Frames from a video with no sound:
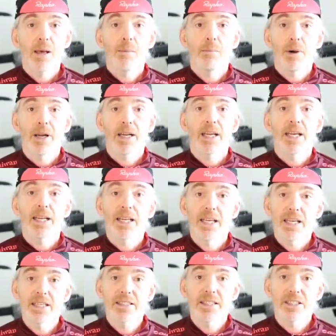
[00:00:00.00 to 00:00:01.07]
but it
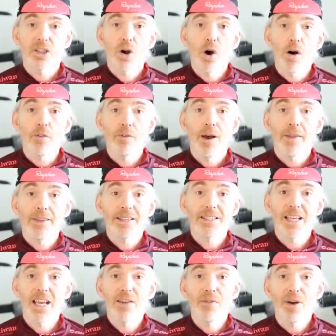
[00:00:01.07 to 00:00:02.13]
eases off, and there's
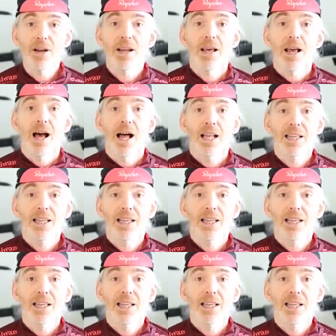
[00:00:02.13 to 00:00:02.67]
even a